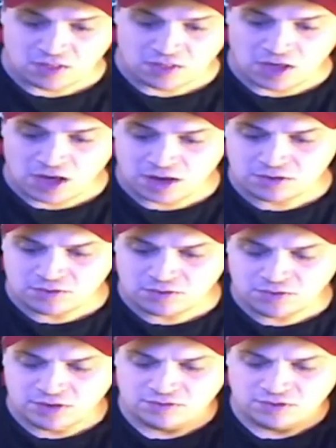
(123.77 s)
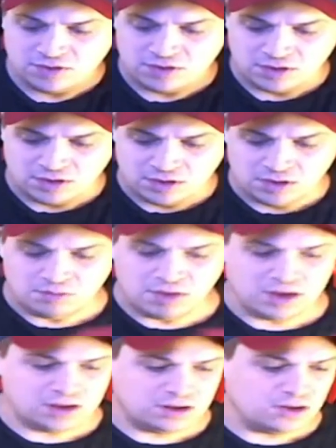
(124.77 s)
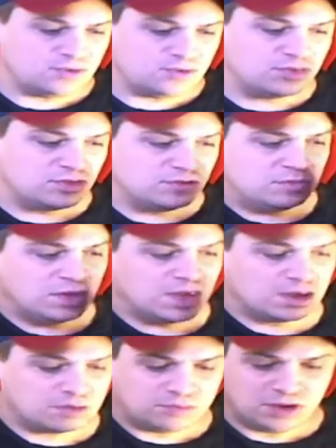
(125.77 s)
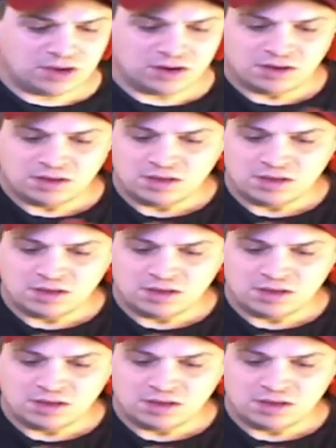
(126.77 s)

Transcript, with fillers: a lot of coins, you might not want this bank, but